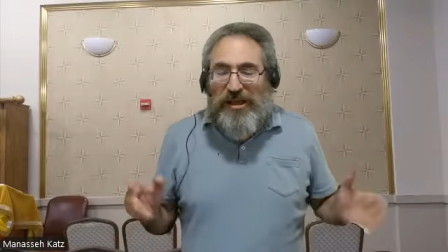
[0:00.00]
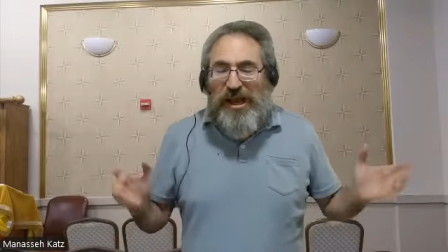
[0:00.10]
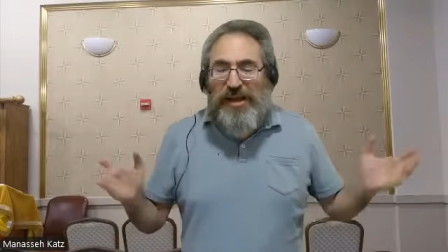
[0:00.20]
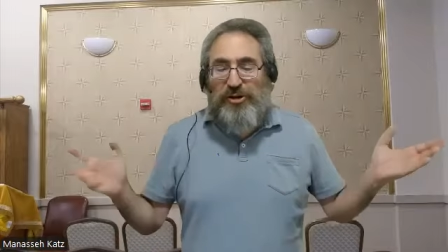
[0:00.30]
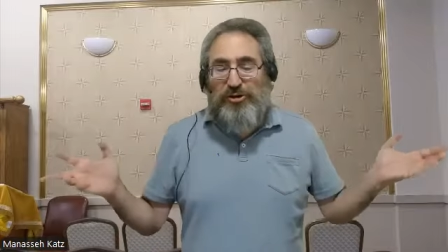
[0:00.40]
They
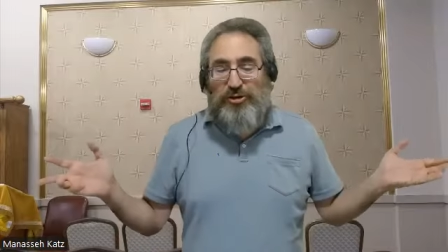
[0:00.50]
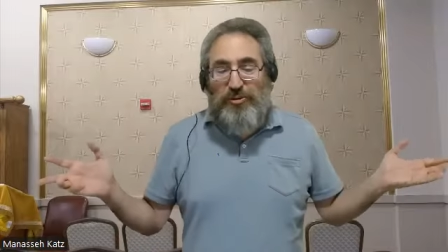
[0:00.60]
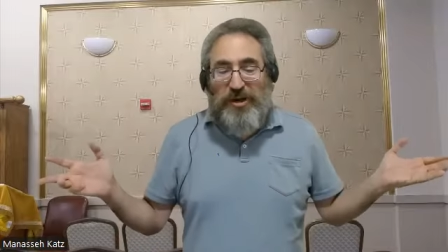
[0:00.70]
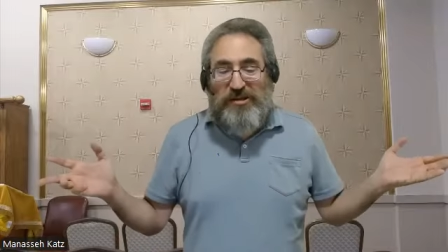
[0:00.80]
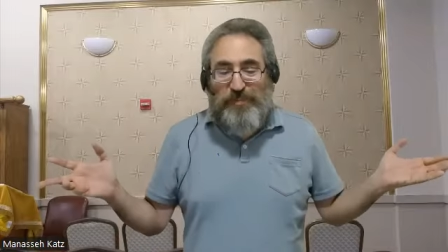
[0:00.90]
had no
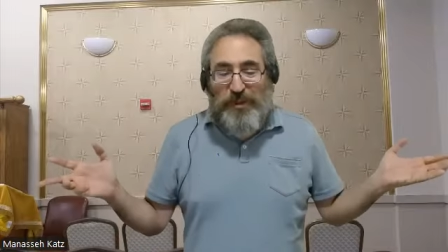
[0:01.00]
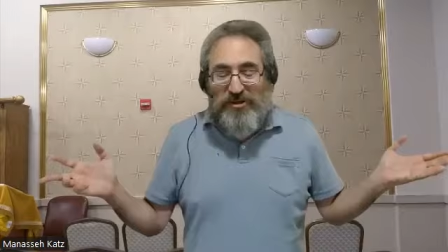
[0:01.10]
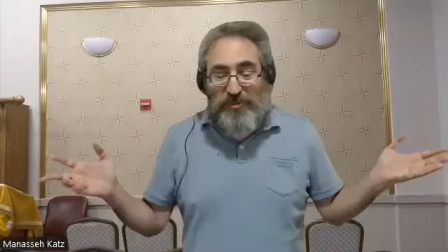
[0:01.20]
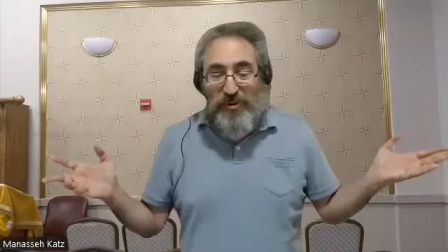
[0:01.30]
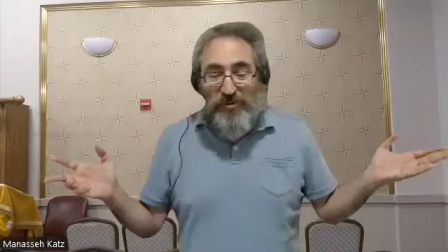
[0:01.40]
choice but
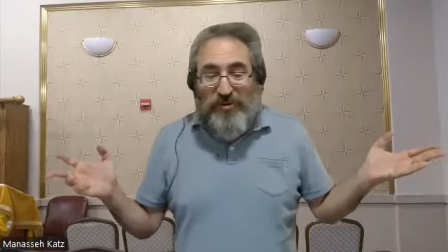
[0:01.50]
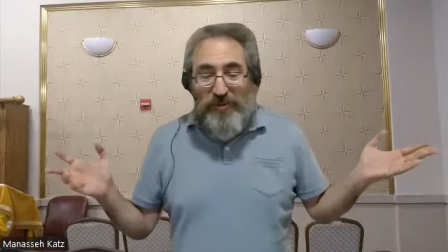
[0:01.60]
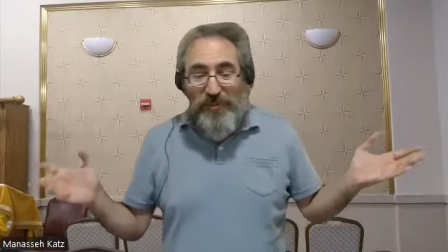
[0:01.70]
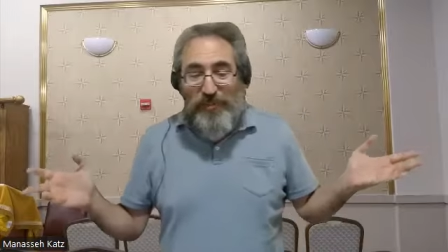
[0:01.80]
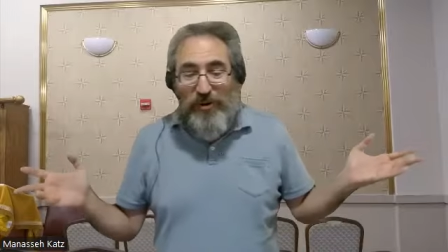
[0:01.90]
to move
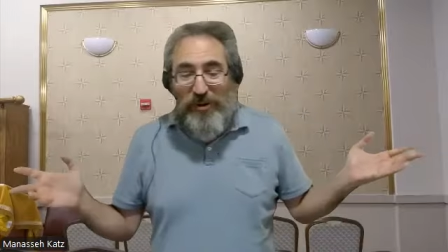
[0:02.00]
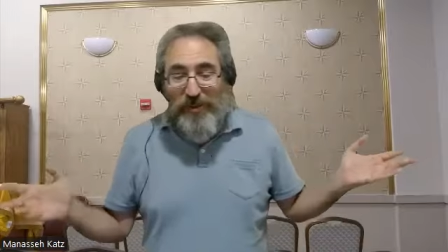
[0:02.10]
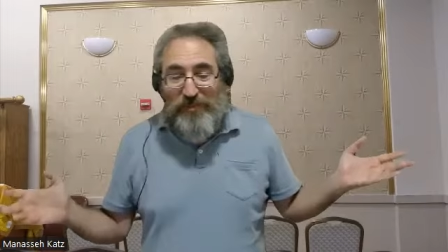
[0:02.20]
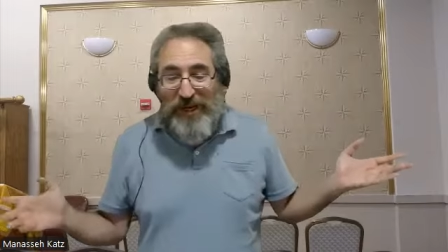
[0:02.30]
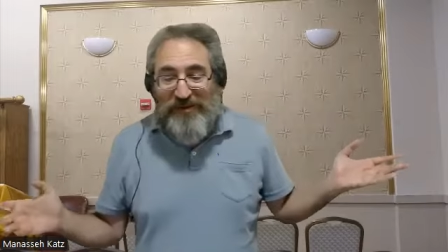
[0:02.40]
to an
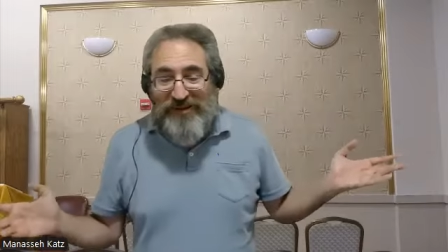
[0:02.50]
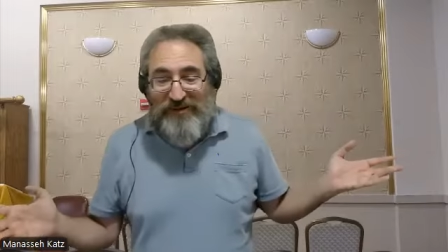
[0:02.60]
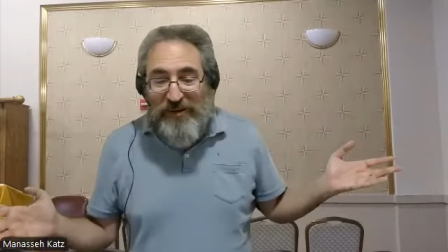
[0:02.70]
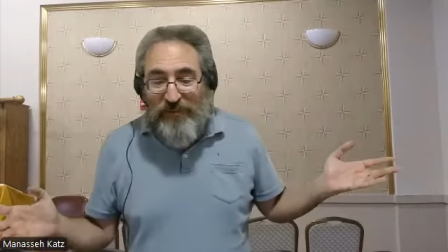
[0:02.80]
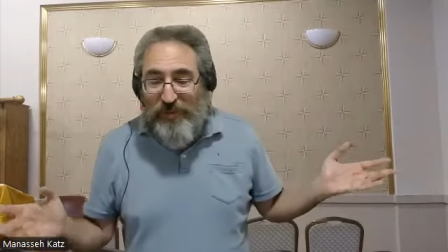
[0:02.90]
appointment-based
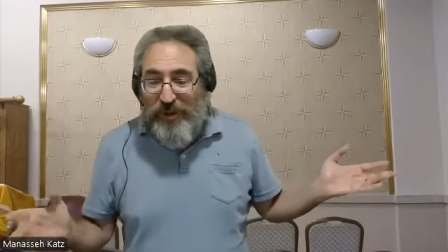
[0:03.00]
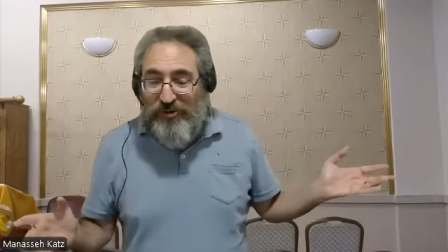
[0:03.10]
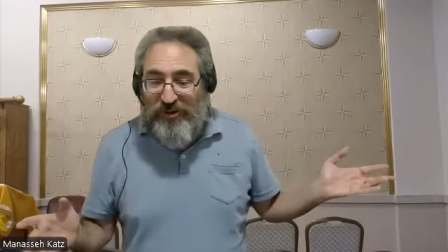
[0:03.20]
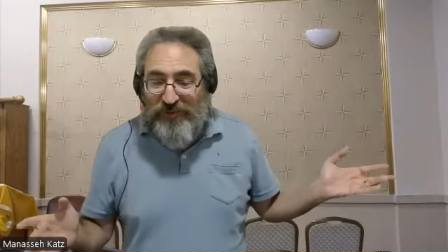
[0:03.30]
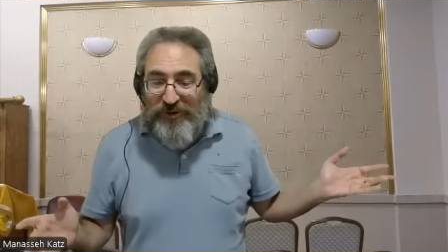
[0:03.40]
system for
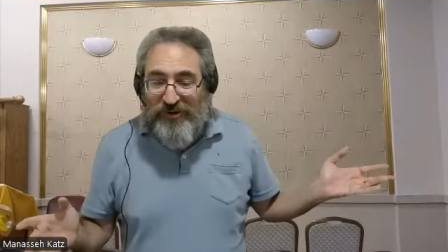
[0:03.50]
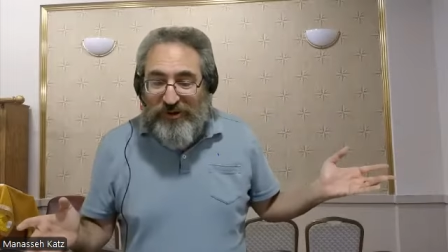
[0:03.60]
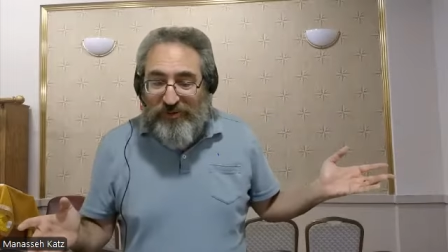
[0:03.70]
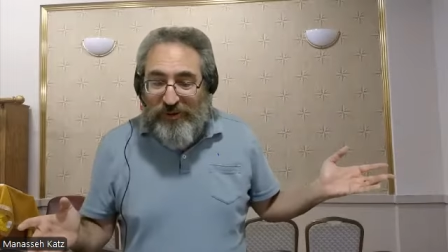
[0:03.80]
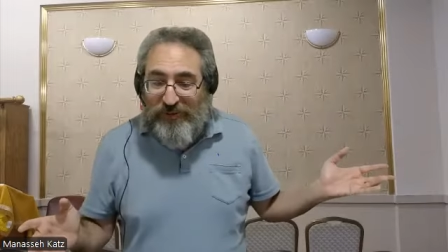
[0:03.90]
most
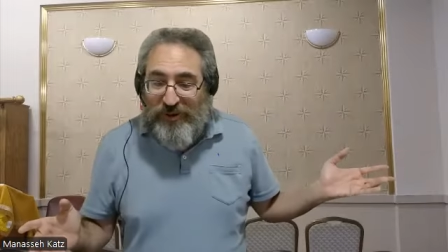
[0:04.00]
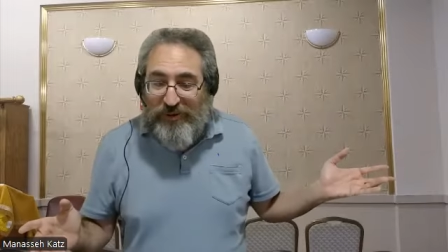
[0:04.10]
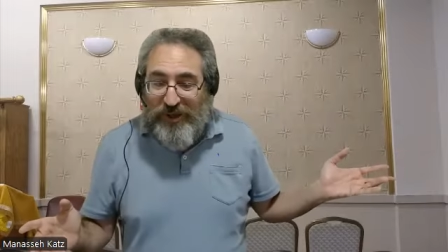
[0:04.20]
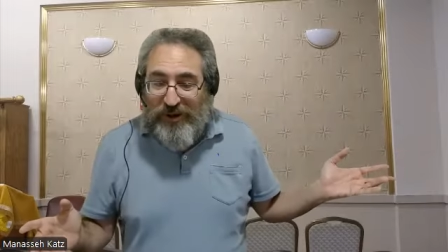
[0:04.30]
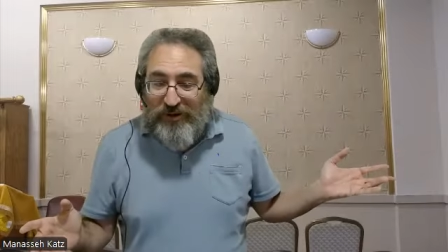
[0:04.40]
services for a few
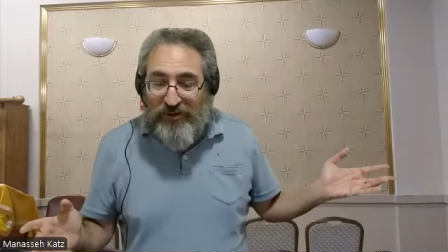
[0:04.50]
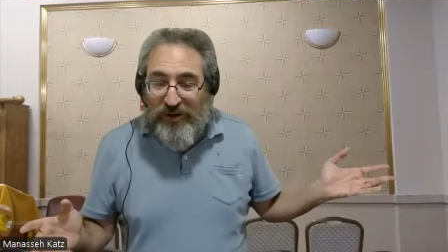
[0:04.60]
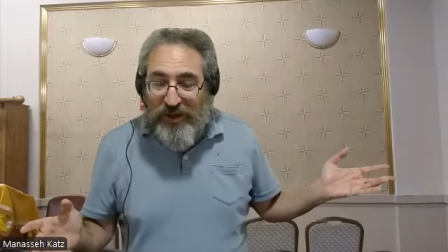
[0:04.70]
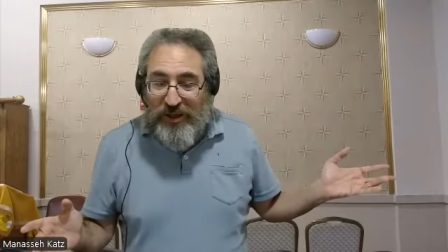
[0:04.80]
years.